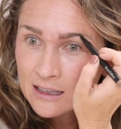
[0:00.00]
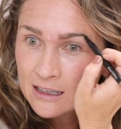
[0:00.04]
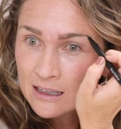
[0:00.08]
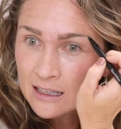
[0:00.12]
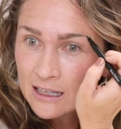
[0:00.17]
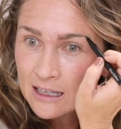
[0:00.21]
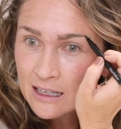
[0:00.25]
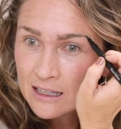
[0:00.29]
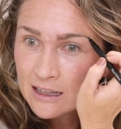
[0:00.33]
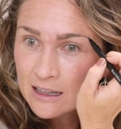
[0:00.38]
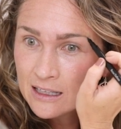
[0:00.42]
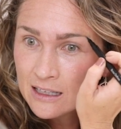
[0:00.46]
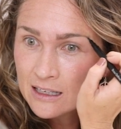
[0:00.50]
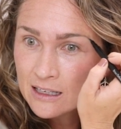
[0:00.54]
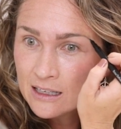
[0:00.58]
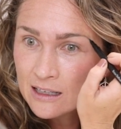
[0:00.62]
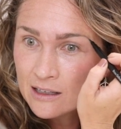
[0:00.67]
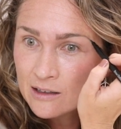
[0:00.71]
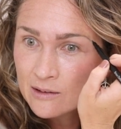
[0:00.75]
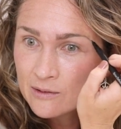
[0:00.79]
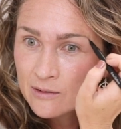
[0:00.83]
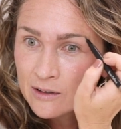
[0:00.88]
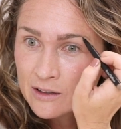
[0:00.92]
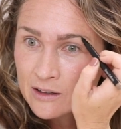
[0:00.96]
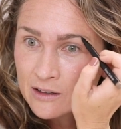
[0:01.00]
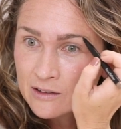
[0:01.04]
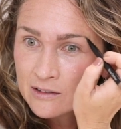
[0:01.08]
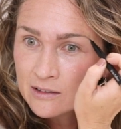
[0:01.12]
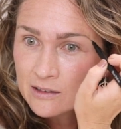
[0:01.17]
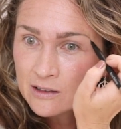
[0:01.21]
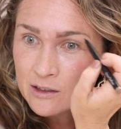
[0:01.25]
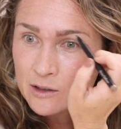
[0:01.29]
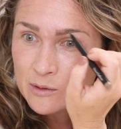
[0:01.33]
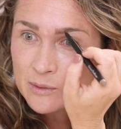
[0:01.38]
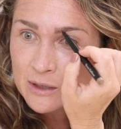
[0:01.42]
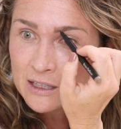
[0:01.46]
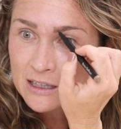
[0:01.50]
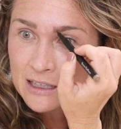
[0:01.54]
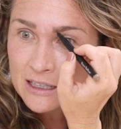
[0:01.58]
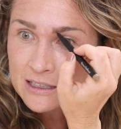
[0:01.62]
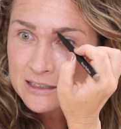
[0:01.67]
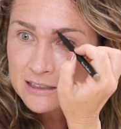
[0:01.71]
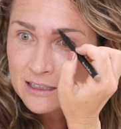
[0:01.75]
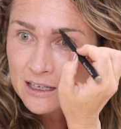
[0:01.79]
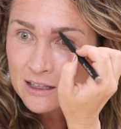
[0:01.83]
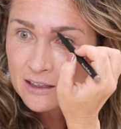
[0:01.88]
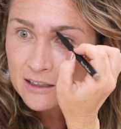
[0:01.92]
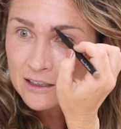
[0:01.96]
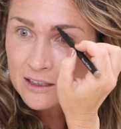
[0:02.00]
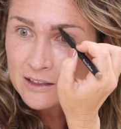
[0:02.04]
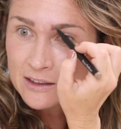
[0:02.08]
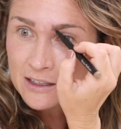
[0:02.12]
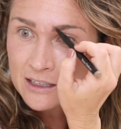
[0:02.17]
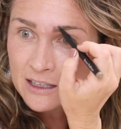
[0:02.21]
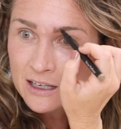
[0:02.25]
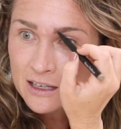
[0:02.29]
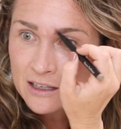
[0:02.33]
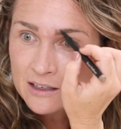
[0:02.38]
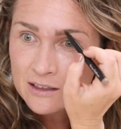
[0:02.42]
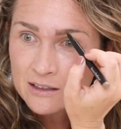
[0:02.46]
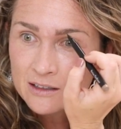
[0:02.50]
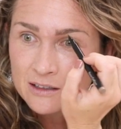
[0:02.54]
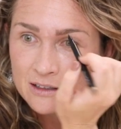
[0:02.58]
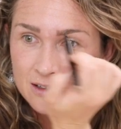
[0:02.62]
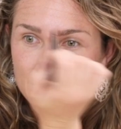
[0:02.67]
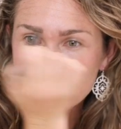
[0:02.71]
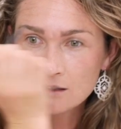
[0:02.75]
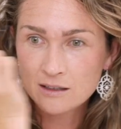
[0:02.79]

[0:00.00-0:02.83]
lengthen it where there's a little bit less color at the end.